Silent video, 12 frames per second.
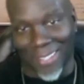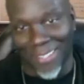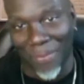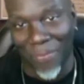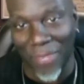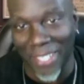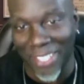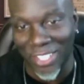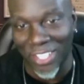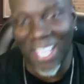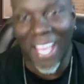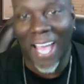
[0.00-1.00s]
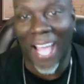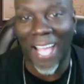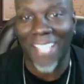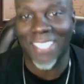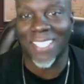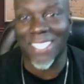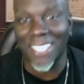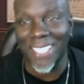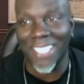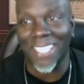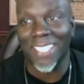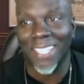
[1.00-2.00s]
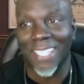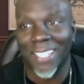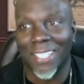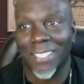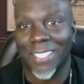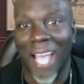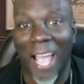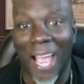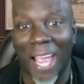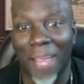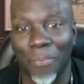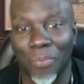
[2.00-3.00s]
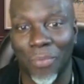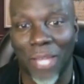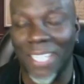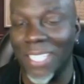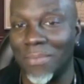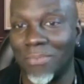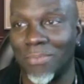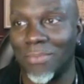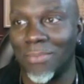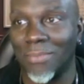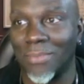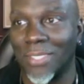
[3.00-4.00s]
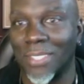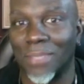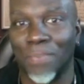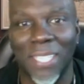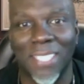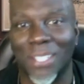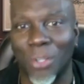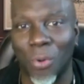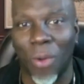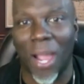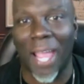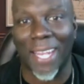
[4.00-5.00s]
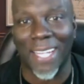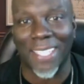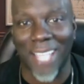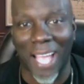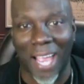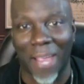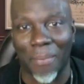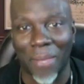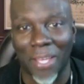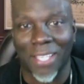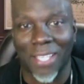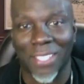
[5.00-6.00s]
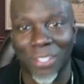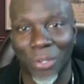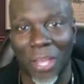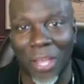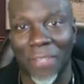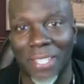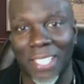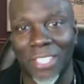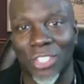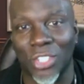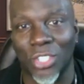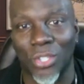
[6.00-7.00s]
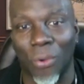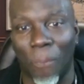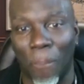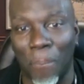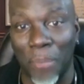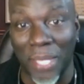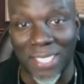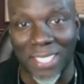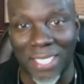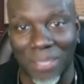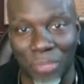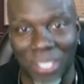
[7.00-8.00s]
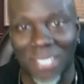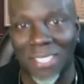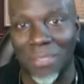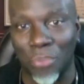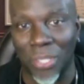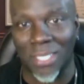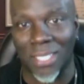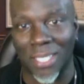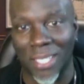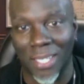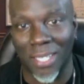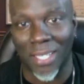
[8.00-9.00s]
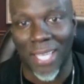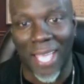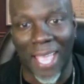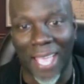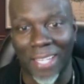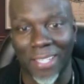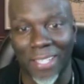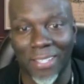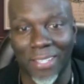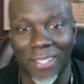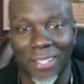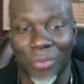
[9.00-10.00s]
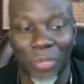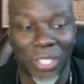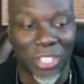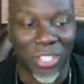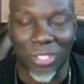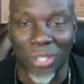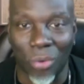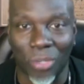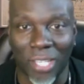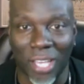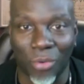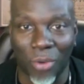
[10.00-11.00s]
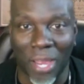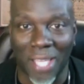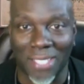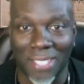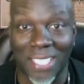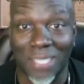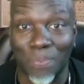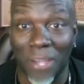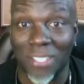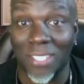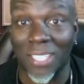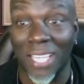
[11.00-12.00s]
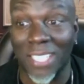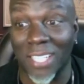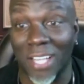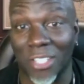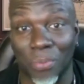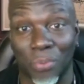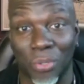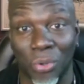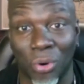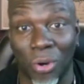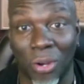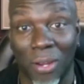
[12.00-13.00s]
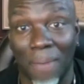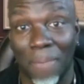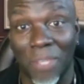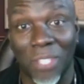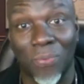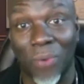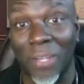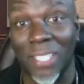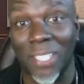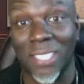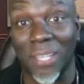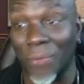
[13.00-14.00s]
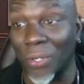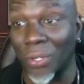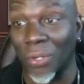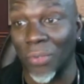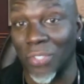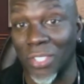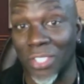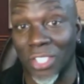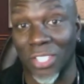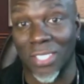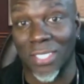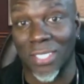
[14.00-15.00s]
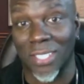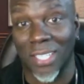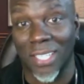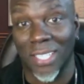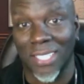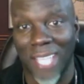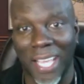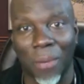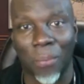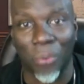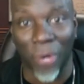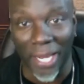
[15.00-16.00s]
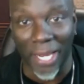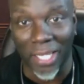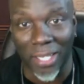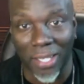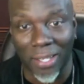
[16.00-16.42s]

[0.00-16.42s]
I'm finishing. I just need time. I need peace and quiet and time. You know, everything is just so busy, busy, busy. And we just don't get rest, especially as an entrepreneur. It's very difficult to just take a break.